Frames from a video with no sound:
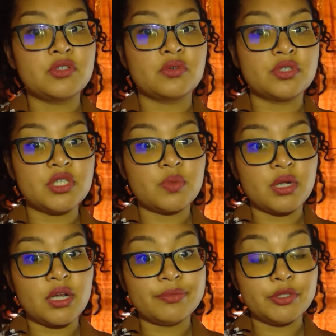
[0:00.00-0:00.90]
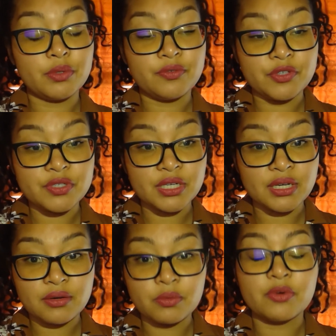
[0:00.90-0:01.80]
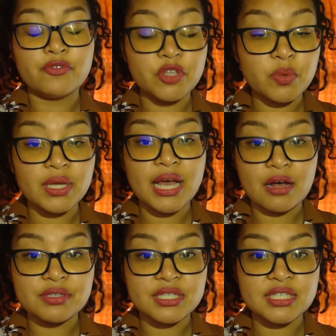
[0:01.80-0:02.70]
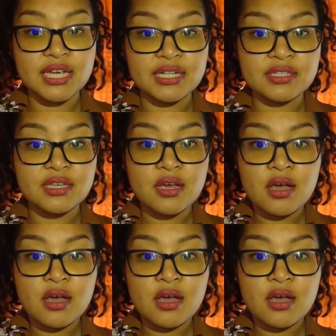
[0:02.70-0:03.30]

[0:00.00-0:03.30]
sources when it comes to reviewing housing sites.